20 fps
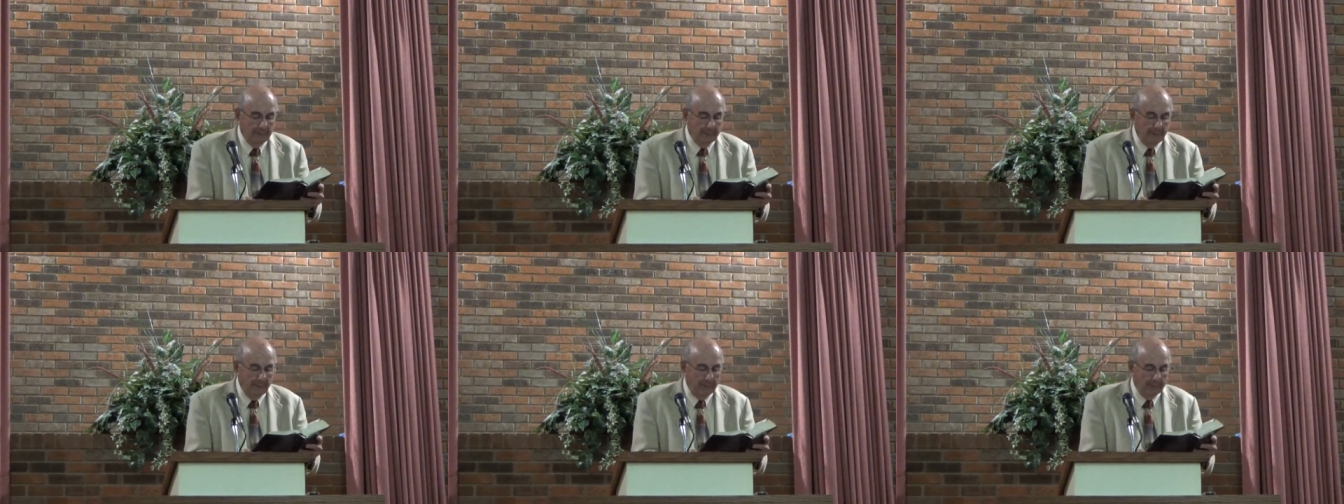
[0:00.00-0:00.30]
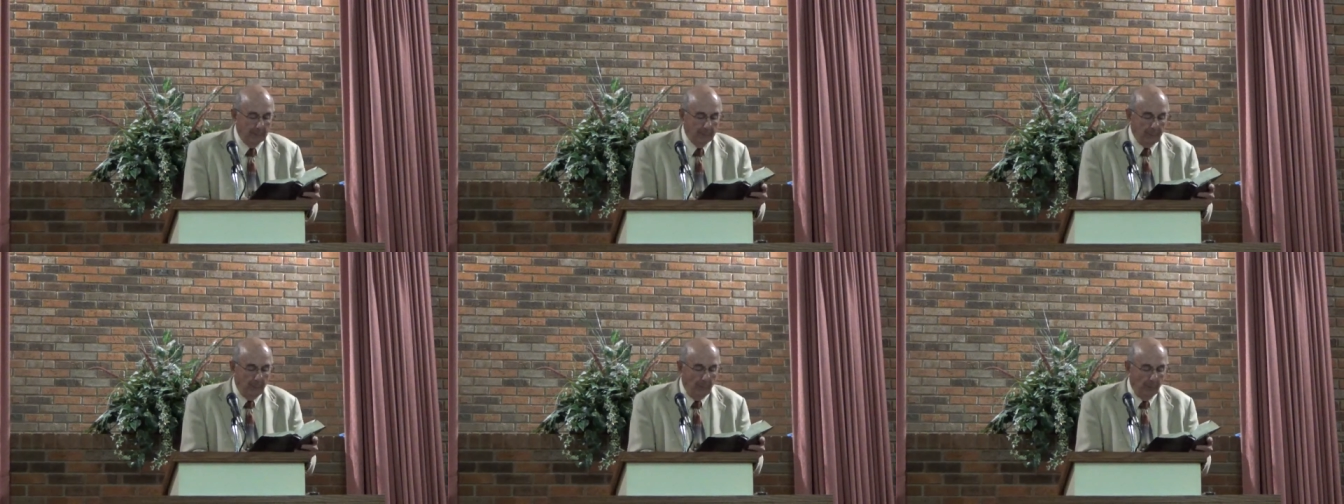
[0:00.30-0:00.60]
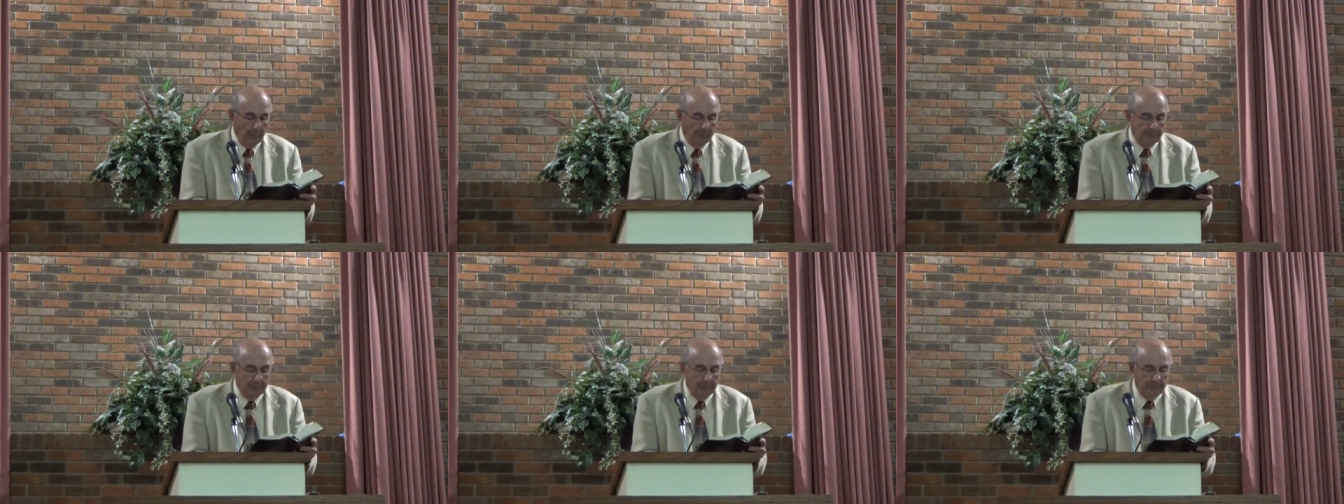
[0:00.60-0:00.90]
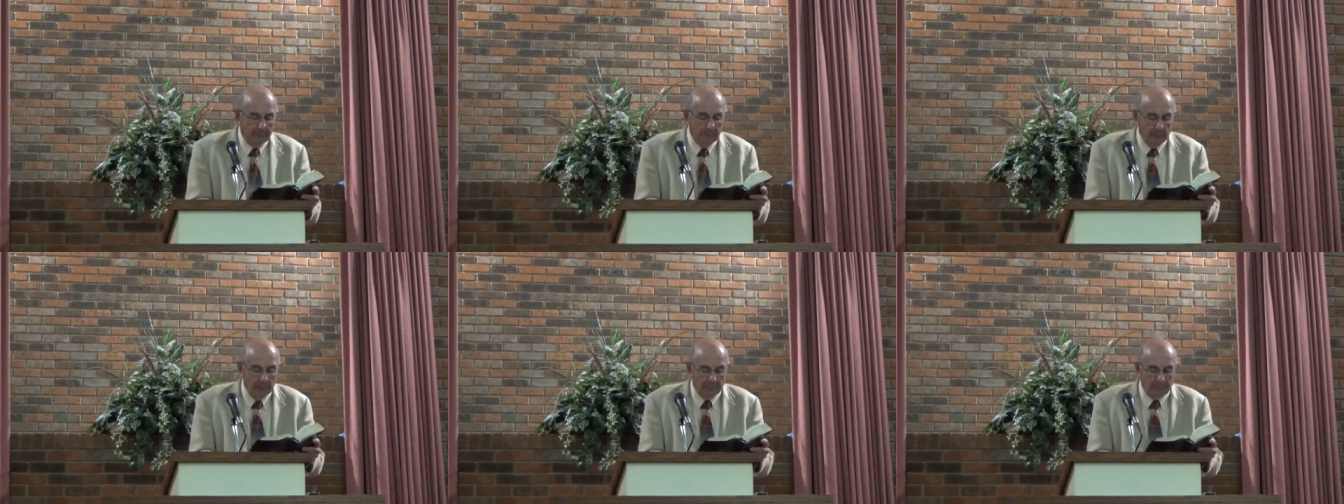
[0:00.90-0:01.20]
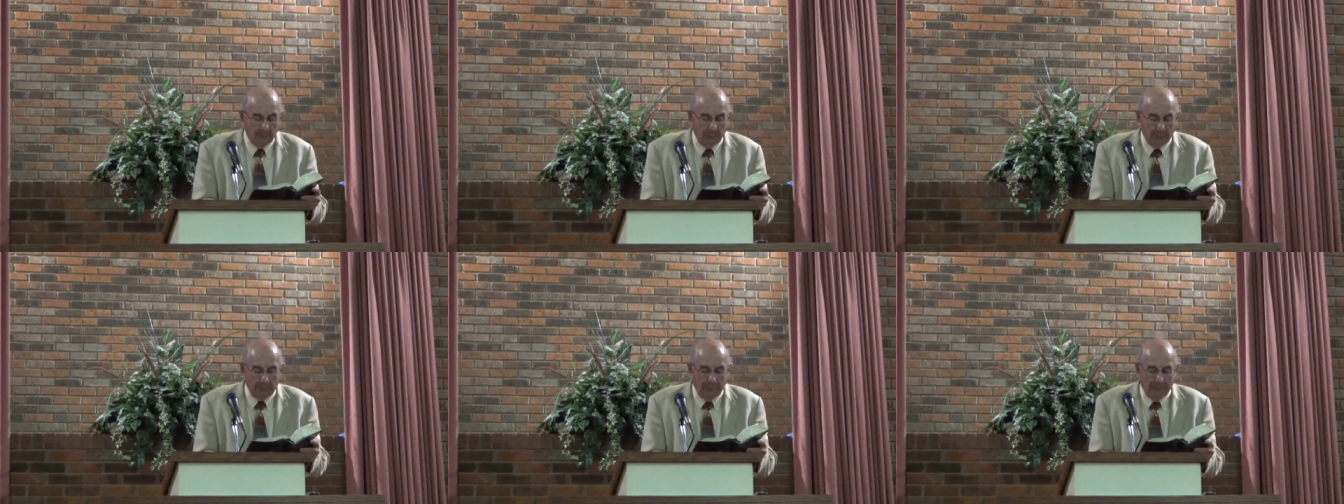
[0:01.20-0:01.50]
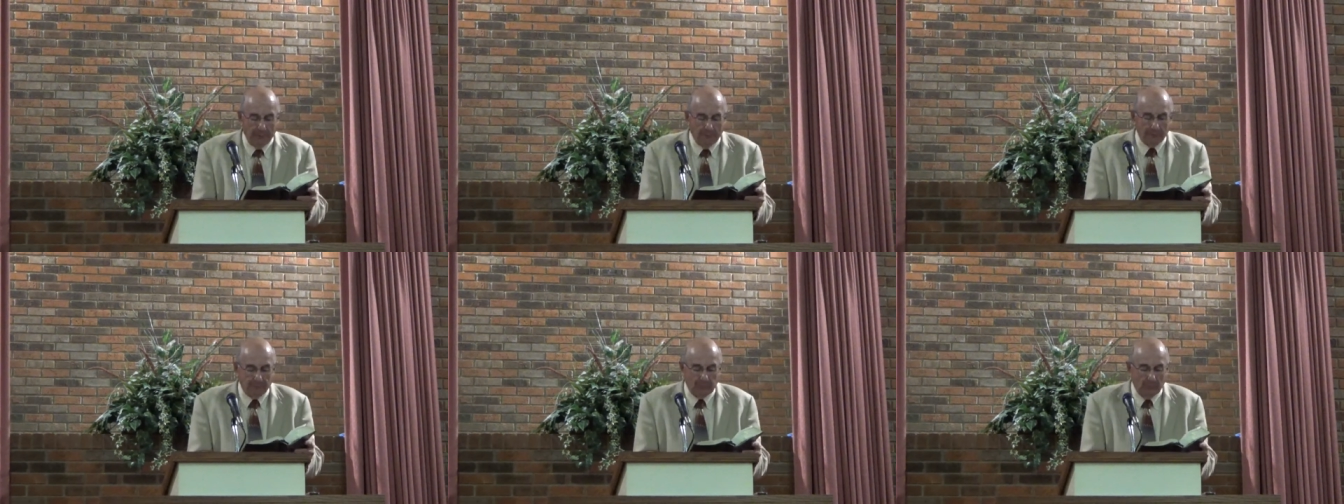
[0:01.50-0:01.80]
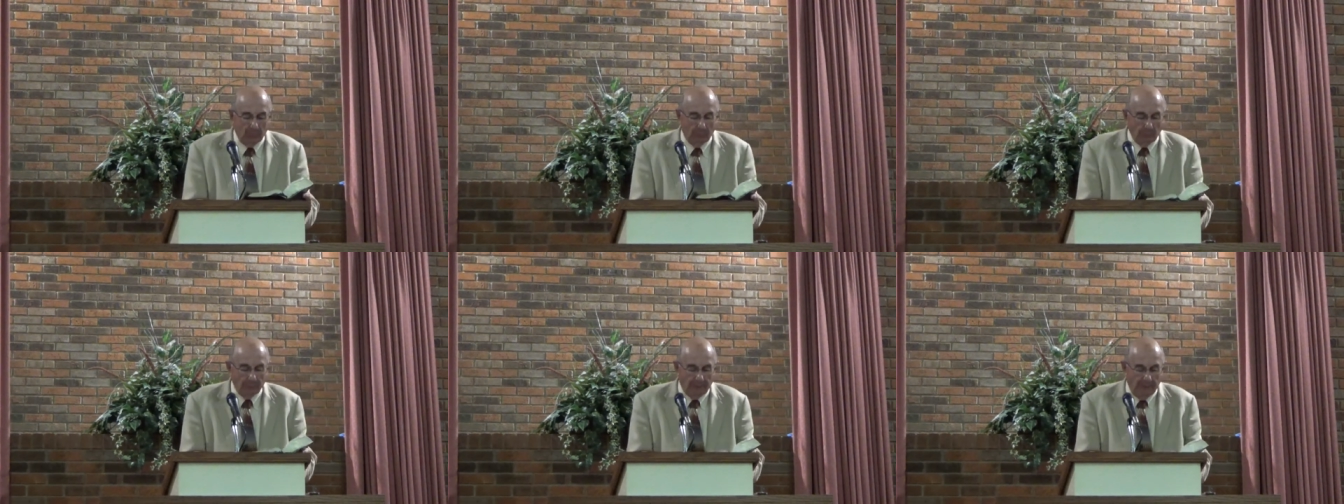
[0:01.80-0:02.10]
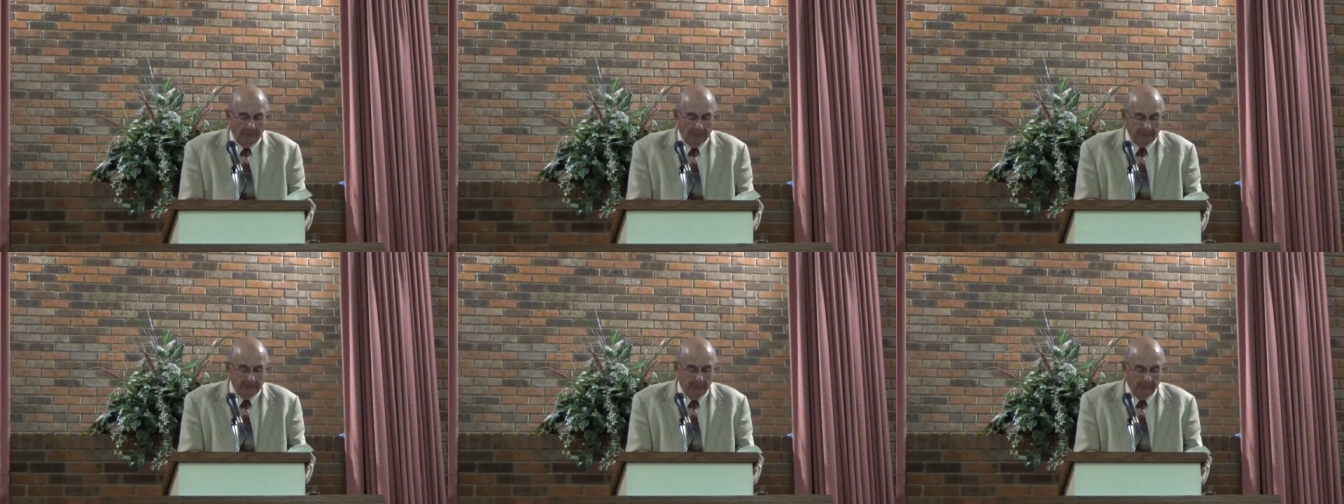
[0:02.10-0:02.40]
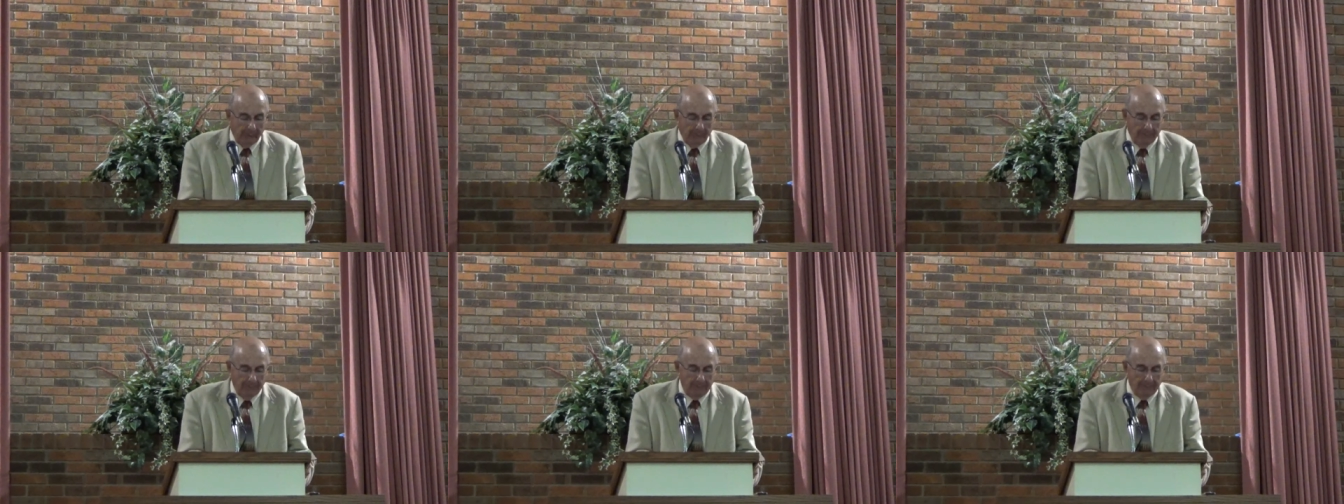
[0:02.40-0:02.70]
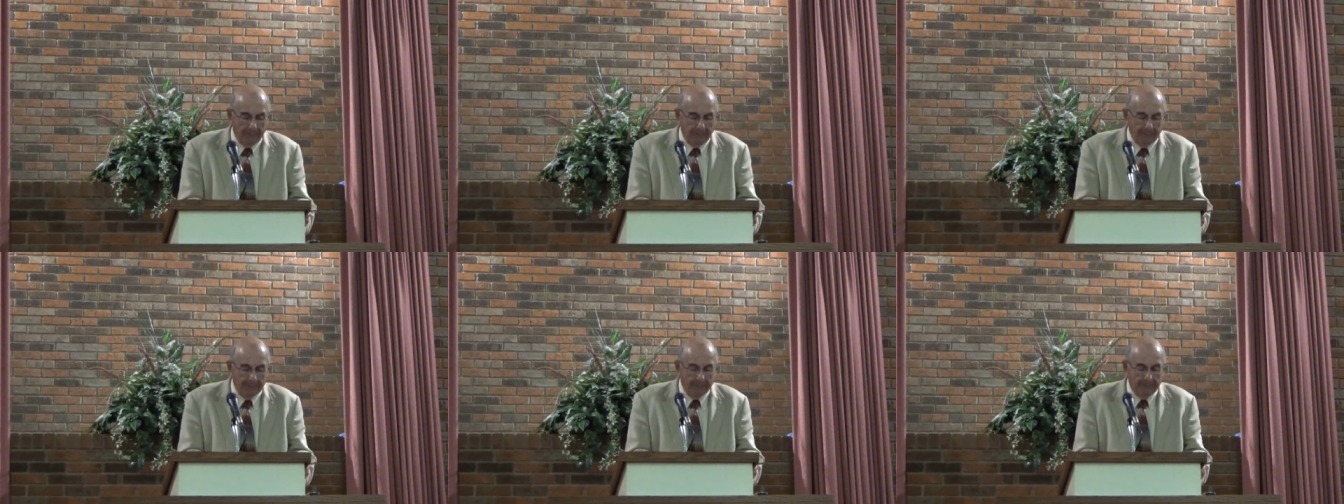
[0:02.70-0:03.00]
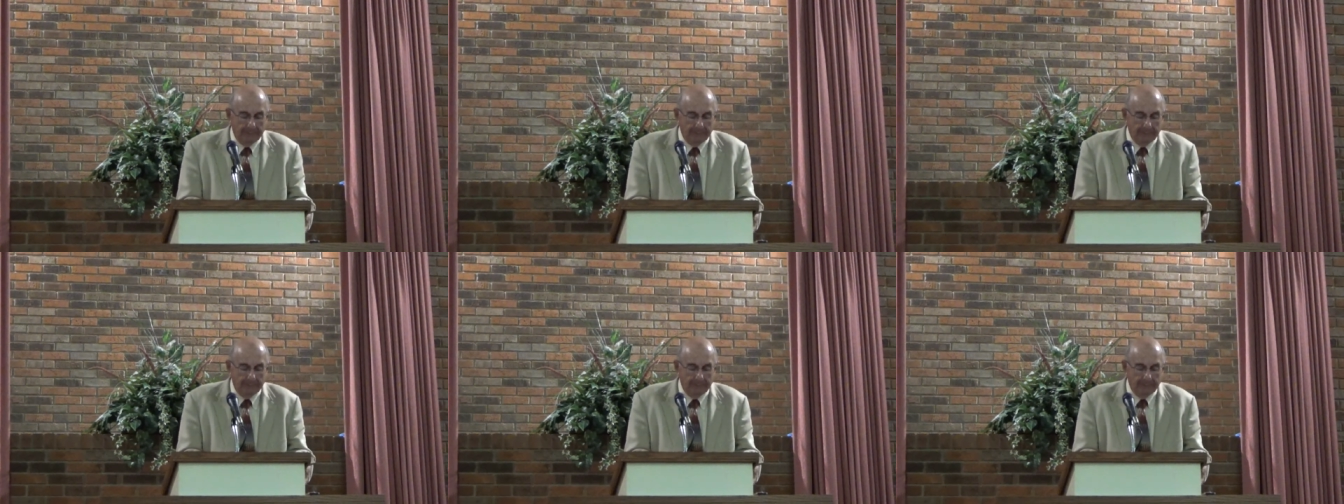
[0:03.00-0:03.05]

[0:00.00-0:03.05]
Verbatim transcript: and departed into his own house, glorifying God.